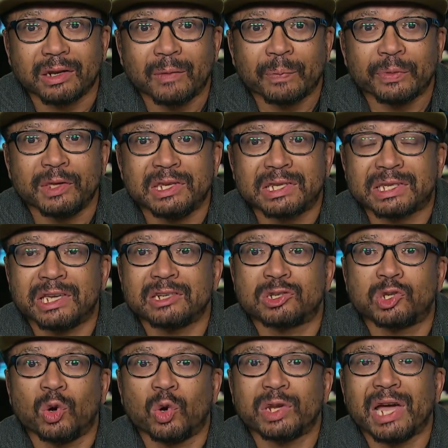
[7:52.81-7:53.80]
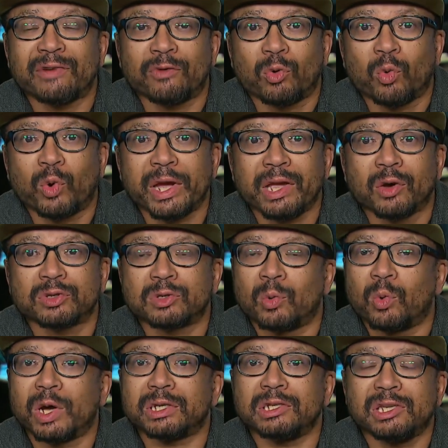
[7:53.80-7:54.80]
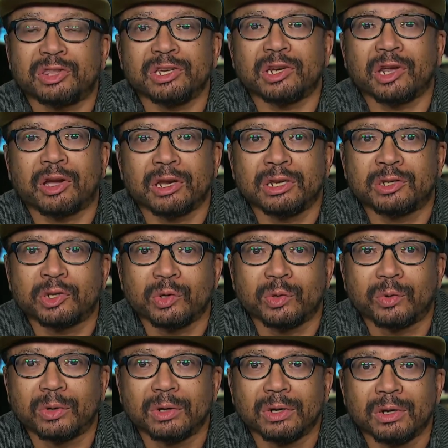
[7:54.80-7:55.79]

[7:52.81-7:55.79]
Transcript: These kids don't have a way out. So what do you think they're going to do?